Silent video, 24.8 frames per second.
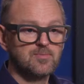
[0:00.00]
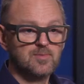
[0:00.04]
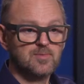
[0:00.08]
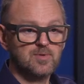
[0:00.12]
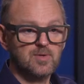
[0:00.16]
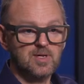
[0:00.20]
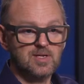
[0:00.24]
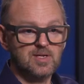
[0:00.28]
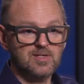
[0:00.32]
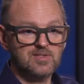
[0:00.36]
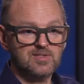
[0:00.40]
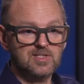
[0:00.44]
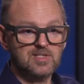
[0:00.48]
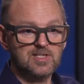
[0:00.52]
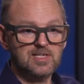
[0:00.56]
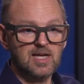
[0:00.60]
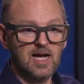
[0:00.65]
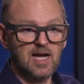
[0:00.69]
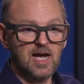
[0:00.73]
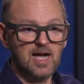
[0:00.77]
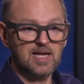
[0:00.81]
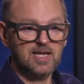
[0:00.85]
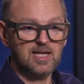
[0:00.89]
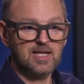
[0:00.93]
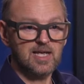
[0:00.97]
you can see
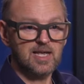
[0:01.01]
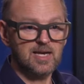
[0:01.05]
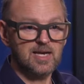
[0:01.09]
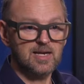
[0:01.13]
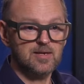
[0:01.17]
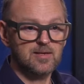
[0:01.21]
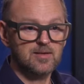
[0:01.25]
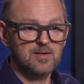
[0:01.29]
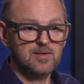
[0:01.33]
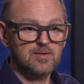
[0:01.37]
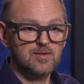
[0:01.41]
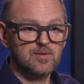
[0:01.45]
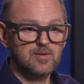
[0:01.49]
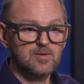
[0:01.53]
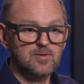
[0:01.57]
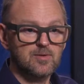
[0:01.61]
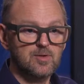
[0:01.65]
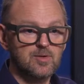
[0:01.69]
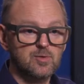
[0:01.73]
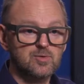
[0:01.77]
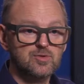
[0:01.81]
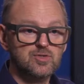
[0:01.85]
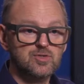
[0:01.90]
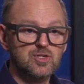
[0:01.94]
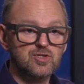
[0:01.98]
I can
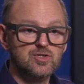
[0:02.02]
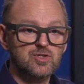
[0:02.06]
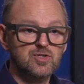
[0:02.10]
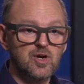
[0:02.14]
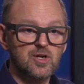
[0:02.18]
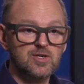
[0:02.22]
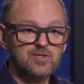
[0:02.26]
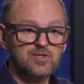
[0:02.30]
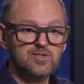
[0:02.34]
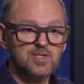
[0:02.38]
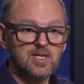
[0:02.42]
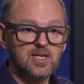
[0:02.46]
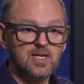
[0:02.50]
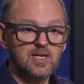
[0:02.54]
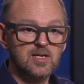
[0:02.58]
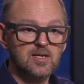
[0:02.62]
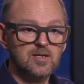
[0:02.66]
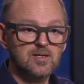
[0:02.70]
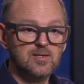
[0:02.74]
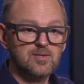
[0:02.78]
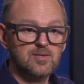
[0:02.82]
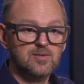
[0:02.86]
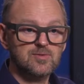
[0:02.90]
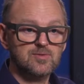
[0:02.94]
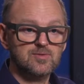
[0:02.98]
use the joystick
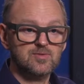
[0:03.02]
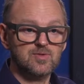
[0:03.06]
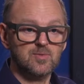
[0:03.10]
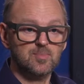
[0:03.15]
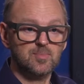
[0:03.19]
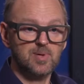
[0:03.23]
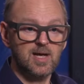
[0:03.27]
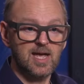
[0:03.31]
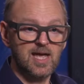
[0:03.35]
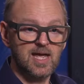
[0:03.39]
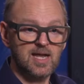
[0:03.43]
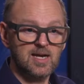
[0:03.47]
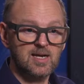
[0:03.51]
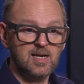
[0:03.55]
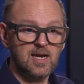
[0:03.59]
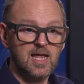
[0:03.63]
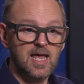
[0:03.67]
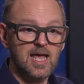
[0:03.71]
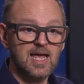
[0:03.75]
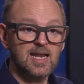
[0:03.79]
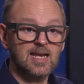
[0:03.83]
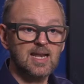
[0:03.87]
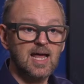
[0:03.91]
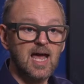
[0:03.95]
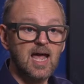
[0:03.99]
to pan.
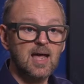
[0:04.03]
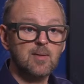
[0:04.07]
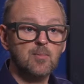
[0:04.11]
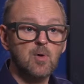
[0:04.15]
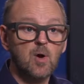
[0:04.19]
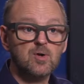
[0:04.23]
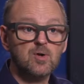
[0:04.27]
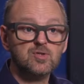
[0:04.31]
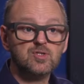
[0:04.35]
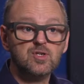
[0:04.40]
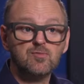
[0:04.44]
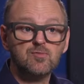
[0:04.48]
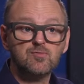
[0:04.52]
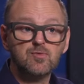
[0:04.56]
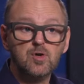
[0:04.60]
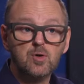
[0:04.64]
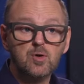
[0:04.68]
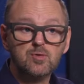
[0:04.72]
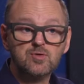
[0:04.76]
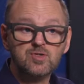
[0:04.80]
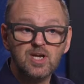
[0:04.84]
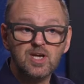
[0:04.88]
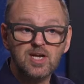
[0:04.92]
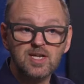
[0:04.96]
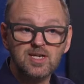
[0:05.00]
And I'm also
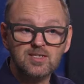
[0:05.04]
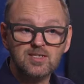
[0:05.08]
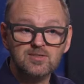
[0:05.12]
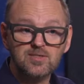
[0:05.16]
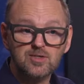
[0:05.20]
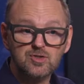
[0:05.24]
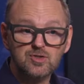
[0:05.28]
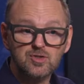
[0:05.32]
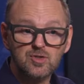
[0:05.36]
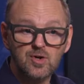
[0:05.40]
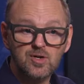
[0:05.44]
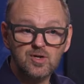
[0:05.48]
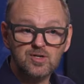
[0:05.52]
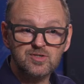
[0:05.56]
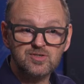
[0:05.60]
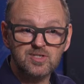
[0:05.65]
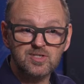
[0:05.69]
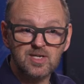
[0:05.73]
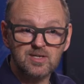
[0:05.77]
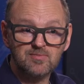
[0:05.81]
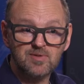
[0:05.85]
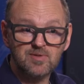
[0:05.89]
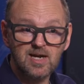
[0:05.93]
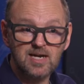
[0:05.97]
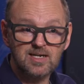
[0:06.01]
rotating the
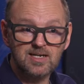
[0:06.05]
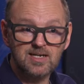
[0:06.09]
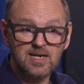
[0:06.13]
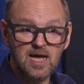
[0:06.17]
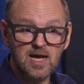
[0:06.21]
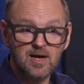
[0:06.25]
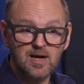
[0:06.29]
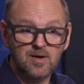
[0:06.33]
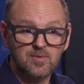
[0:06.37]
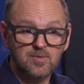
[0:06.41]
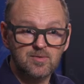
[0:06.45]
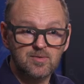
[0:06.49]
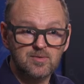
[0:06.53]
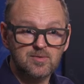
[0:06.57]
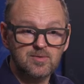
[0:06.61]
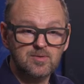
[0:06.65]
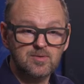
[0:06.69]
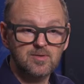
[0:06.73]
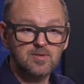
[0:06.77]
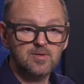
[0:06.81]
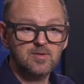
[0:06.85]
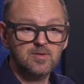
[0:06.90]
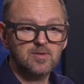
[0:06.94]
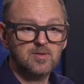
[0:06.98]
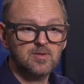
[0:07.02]
joystick right now.
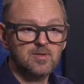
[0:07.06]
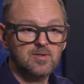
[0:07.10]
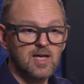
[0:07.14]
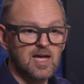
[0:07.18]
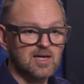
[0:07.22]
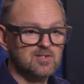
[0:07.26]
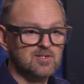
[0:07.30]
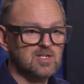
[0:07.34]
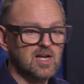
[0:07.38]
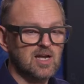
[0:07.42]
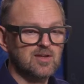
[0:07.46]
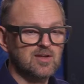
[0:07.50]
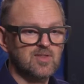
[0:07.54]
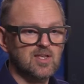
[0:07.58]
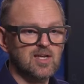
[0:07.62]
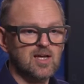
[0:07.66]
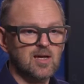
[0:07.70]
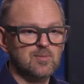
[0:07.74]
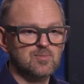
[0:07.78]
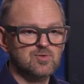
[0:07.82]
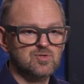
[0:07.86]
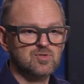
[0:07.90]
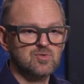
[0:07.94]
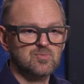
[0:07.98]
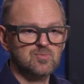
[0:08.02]
Actually, I think
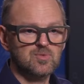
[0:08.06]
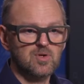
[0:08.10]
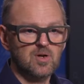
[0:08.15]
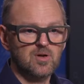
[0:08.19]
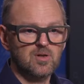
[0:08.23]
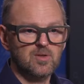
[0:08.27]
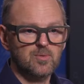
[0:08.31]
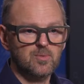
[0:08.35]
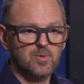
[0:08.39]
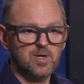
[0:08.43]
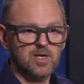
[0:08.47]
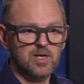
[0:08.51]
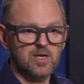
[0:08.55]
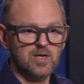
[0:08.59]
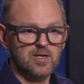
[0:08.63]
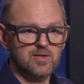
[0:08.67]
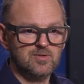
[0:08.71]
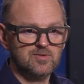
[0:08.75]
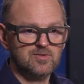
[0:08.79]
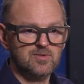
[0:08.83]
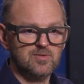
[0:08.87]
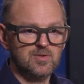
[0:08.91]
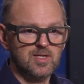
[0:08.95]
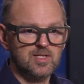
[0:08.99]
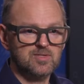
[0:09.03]
I'm zoomed all the way in,
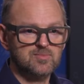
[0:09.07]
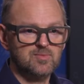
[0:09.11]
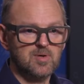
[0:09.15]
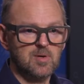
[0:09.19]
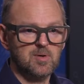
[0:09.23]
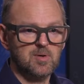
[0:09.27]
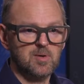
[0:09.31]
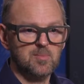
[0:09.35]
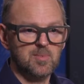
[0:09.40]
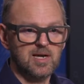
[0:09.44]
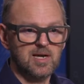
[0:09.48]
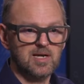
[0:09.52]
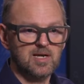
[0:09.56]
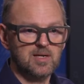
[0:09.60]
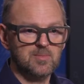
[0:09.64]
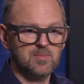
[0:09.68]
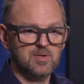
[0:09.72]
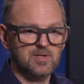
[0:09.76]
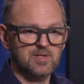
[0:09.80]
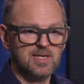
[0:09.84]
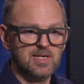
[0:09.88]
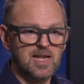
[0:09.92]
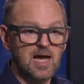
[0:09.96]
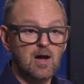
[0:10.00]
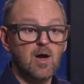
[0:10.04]
so that's probably my
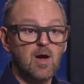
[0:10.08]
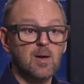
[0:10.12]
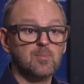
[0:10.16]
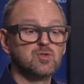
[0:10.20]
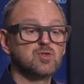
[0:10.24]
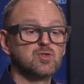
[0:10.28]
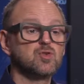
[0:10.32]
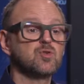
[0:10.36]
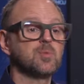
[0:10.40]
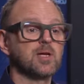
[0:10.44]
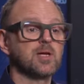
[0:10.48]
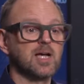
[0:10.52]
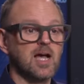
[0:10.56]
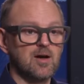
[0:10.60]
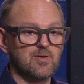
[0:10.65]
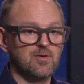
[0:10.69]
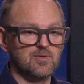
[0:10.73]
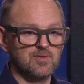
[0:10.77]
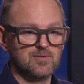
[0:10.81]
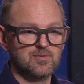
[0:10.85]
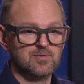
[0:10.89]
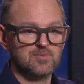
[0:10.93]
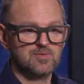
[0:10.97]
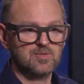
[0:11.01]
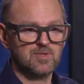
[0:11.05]
limit. Now I'm zooming
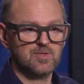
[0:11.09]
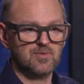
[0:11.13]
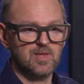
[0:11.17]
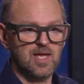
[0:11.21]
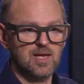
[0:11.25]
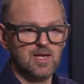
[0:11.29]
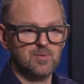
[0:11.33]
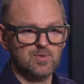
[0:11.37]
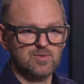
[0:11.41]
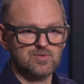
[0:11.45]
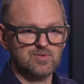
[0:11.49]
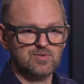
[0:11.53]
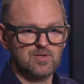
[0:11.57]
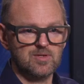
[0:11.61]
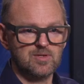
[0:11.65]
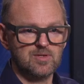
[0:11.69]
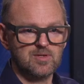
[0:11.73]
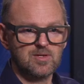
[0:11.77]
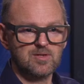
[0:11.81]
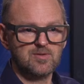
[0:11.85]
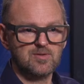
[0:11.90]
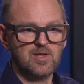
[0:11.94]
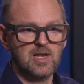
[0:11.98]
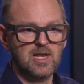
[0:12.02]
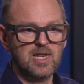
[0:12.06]
out, so that was uh,
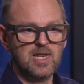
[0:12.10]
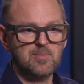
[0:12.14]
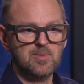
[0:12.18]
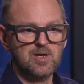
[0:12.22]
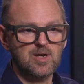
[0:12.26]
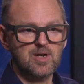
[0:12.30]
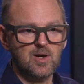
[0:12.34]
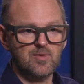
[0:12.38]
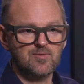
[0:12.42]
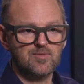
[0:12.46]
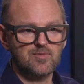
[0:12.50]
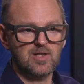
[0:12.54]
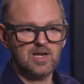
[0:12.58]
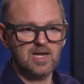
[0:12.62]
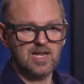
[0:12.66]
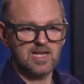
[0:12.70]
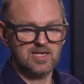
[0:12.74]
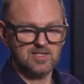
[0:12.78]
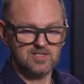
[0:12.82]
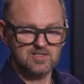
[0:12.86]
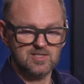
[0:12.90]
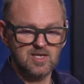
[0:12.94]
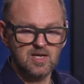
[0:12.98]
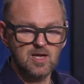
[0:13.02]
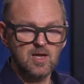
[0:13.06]
the limit of the
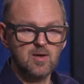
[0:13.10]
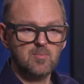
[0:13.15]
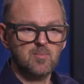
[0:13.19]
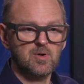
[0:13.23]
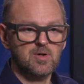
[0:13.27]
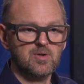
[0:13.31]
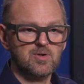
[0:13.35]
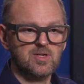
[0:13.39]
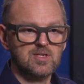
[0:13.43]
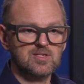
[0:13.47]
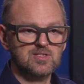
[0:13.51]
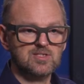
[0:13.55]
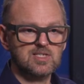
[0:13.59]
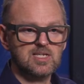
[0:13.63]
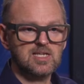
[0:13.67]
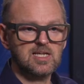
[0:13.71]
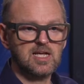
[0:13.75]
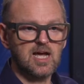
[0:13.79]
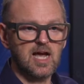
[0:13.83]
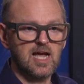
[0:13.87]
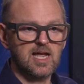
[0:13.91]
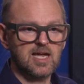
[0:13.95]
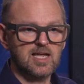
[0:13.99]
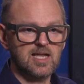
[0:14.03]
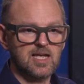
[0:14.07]
lens. But you can see
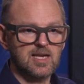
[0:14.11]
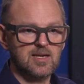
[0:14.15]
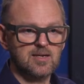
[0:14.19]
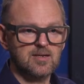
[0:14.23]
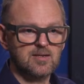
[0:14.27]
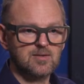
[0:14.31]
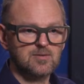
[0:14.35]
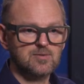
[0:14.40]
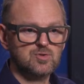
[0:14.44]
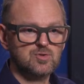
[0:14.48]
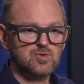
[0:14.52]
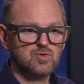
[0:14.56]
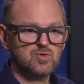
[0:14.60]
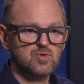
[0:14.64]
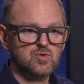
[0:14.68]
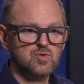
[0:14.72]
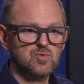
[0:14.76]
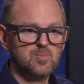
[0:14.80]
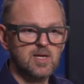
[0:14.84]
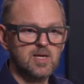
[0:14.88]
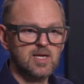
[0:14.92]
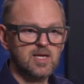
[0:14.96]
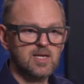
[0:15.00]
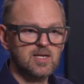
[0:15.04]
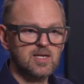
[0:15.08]
I can
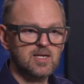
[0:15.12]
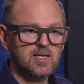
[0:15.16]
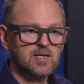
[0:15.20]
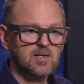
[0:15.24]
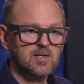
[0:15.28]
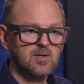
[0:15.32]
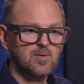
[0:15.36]
zoom in